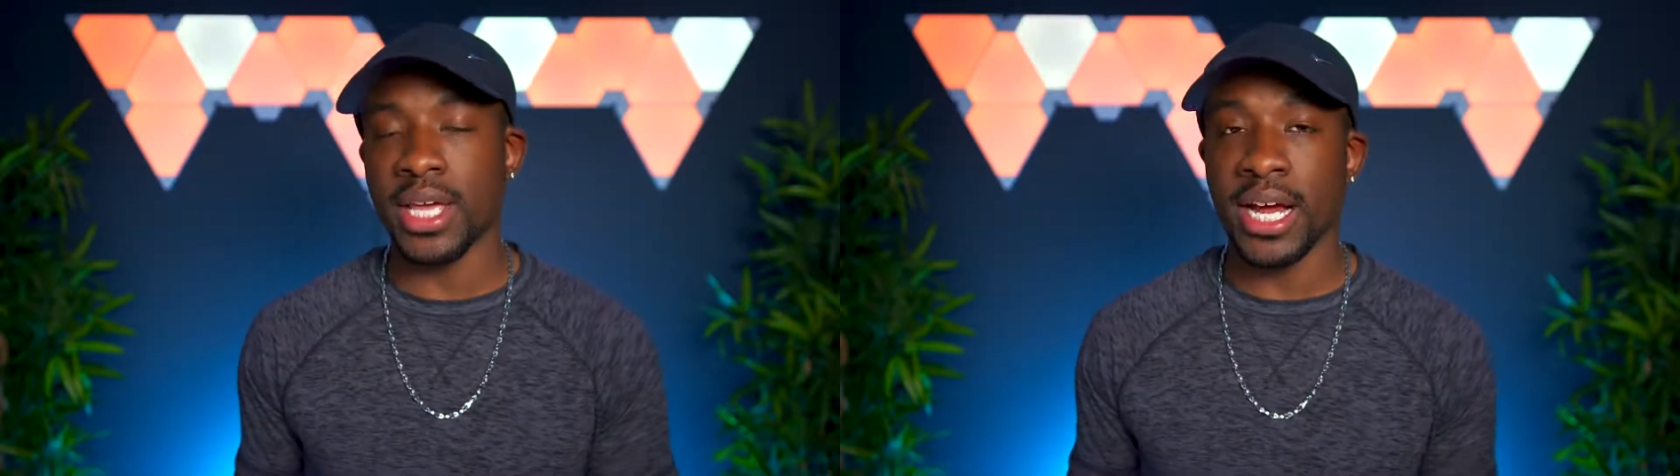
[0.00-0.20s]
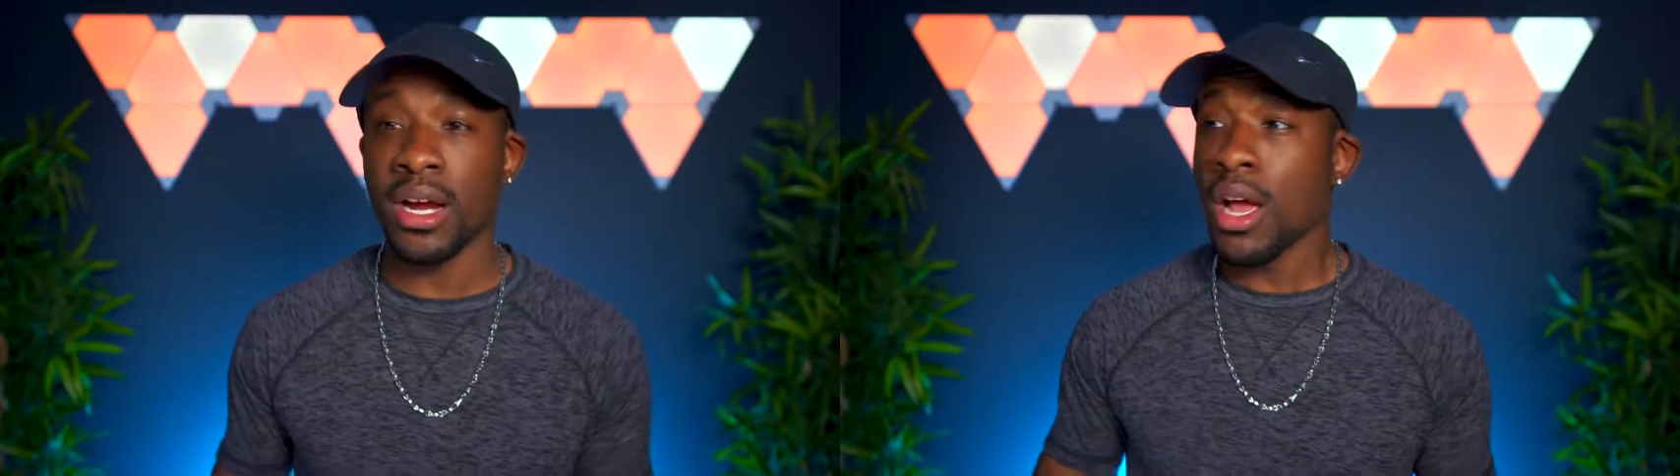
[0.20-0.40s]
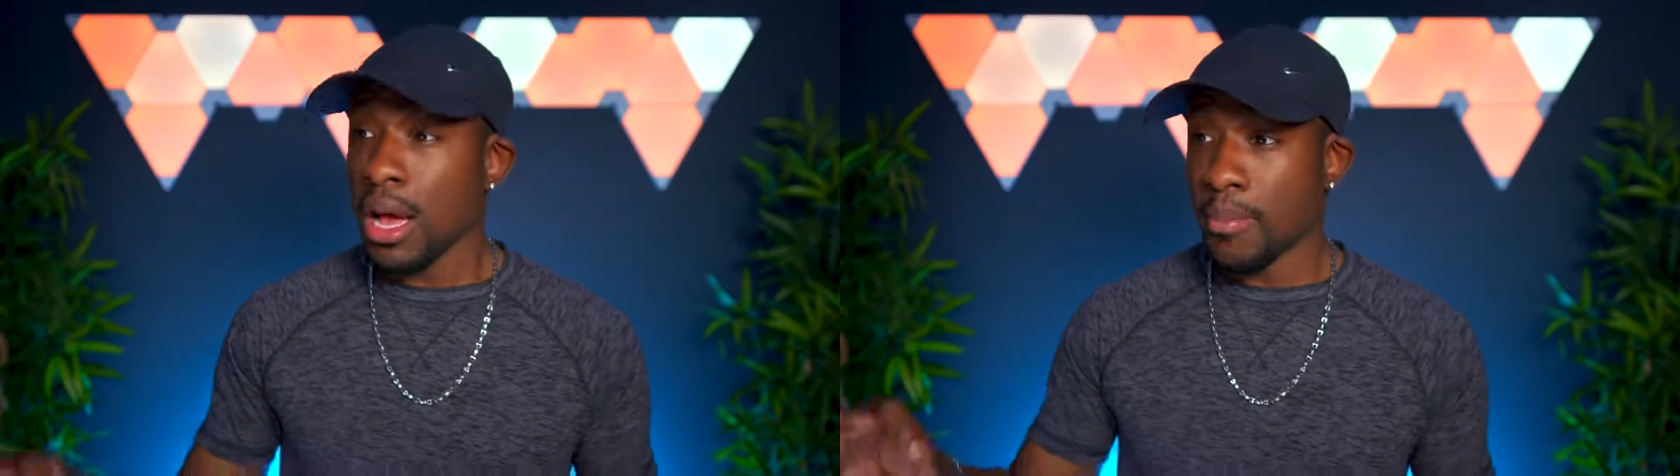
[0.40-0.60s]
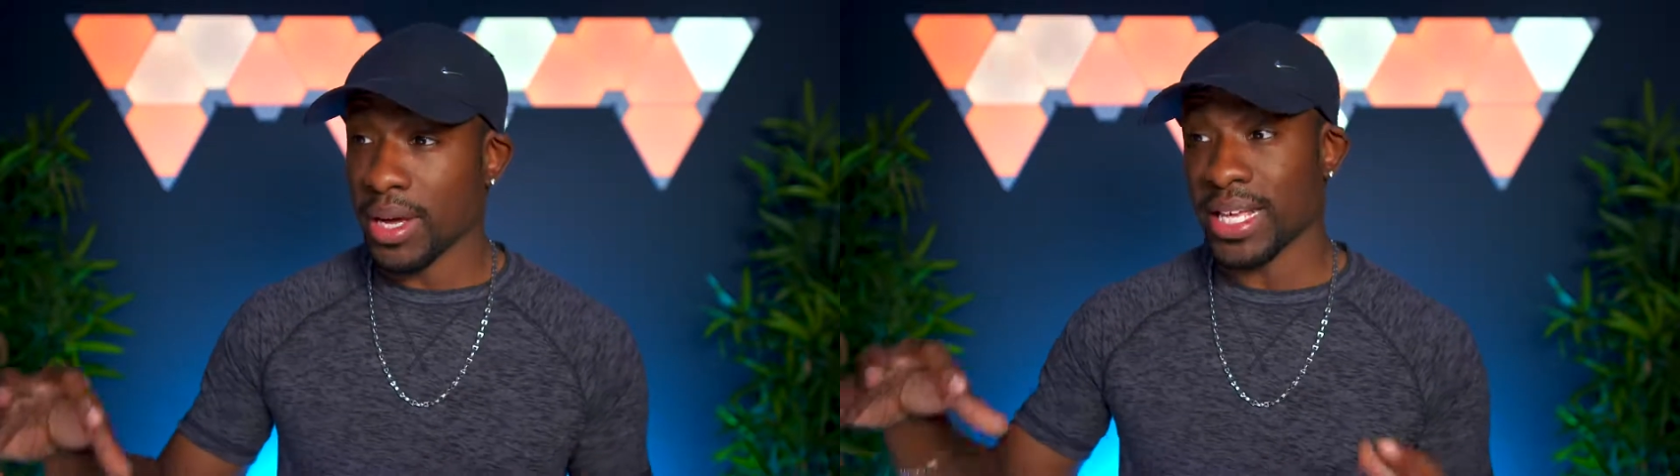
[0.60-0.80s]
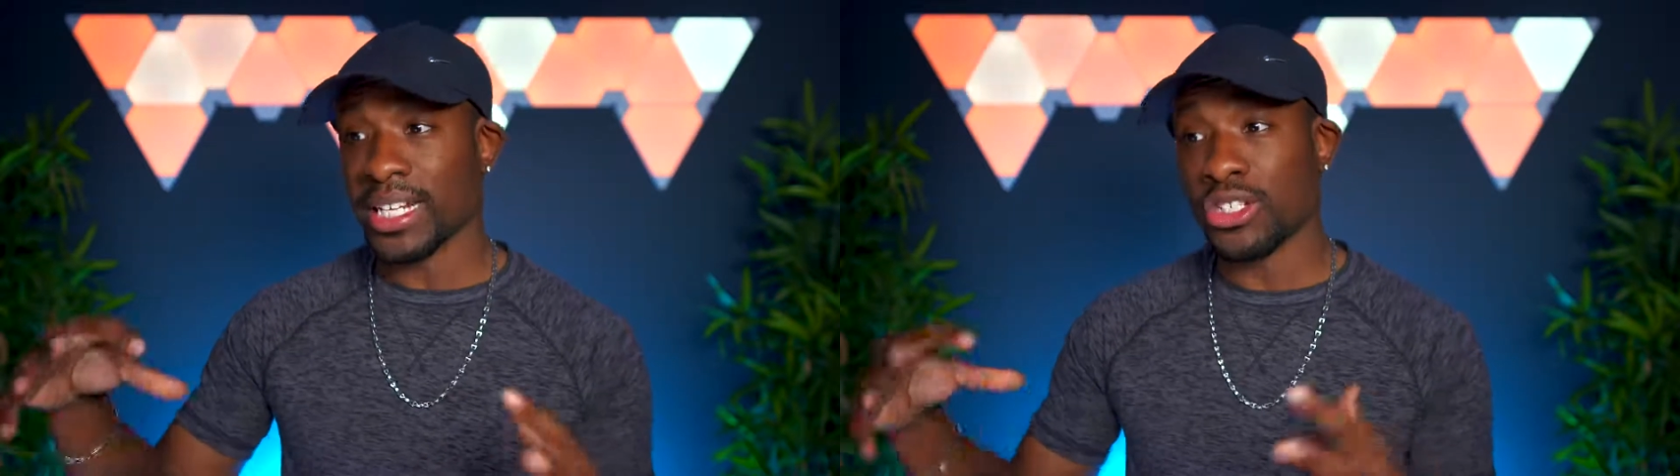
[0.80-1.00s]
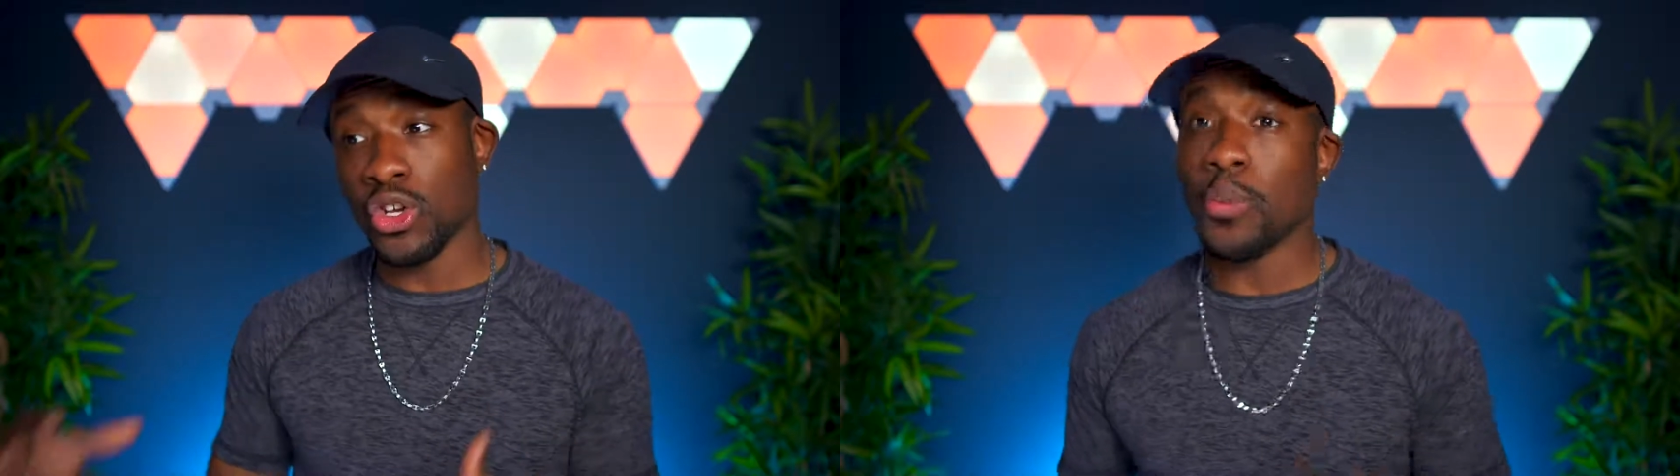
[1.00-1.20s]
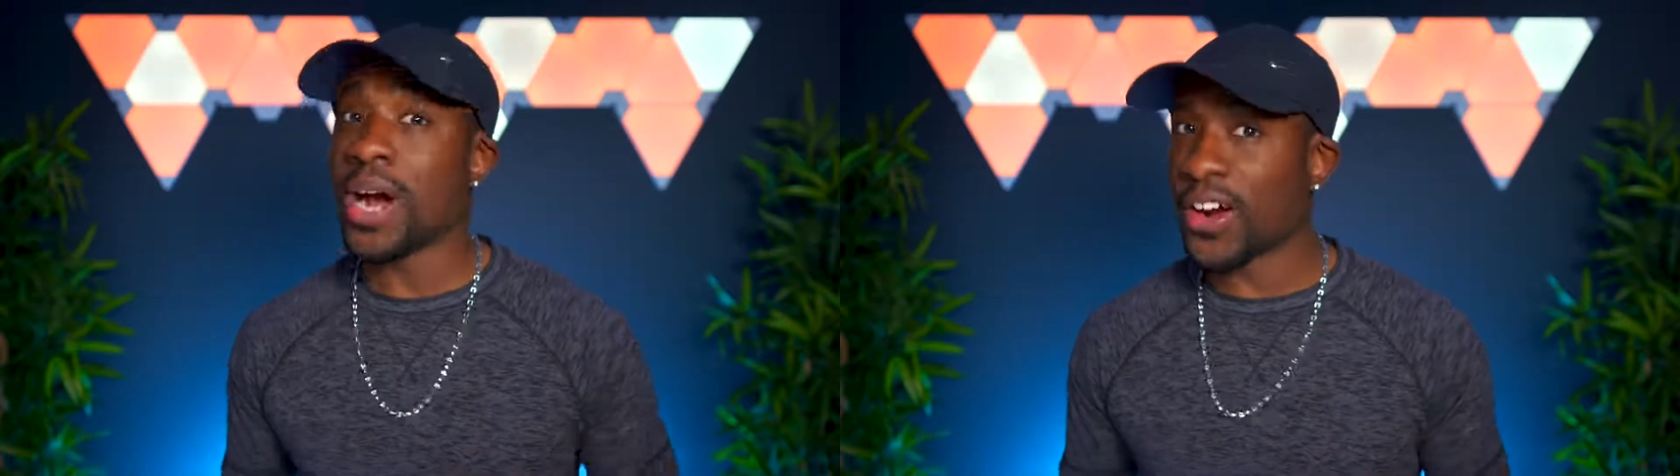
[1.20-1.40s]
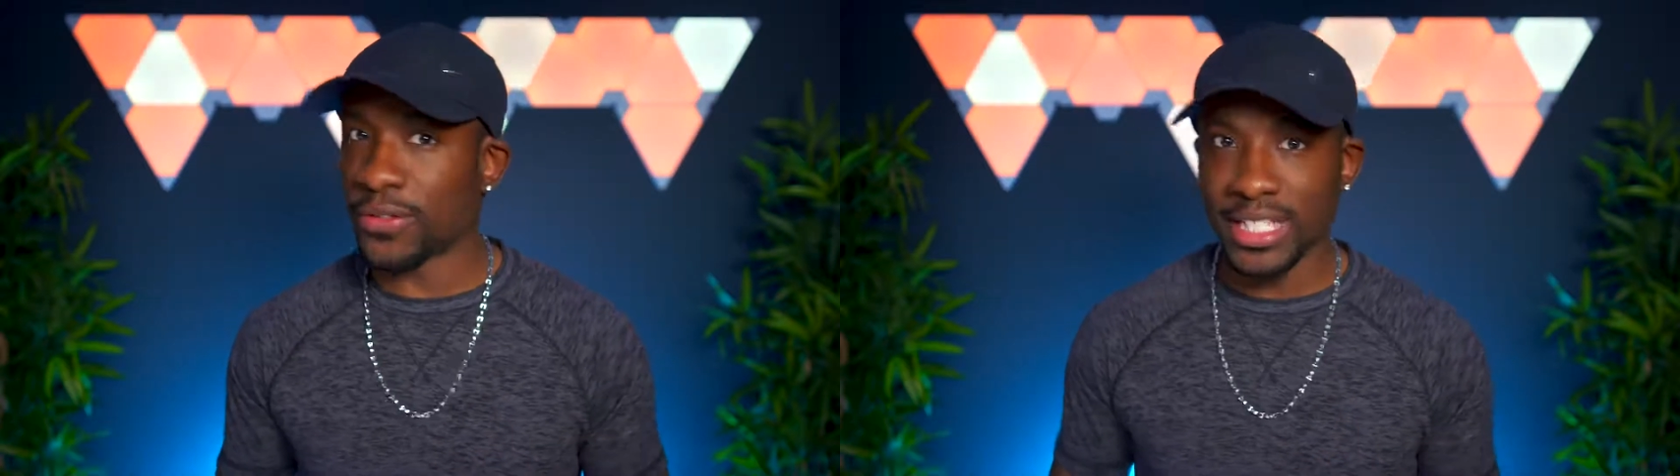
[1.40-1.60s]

there, but it is so powerful